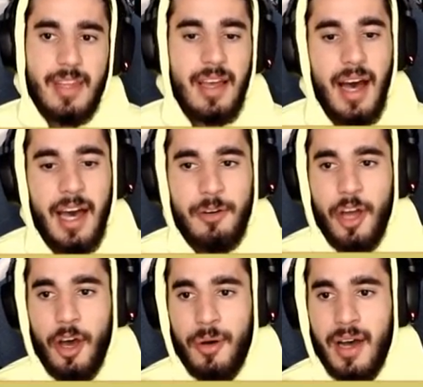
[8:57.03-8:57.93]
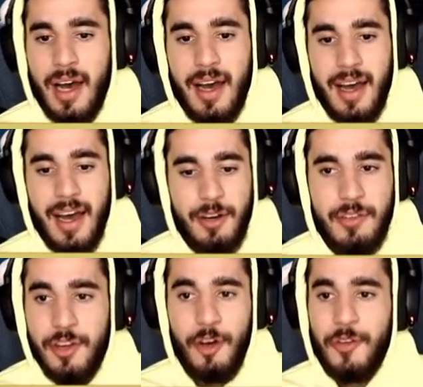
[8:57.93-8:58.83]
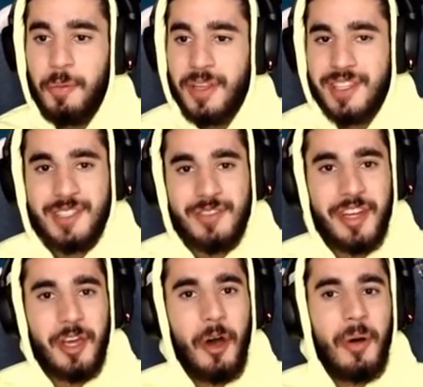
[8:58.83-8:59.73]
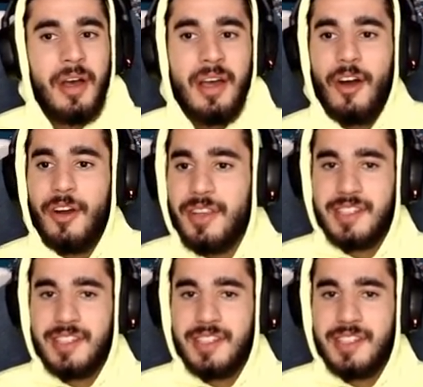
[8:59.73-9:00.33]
I don't know. I don't even know if we put this video or this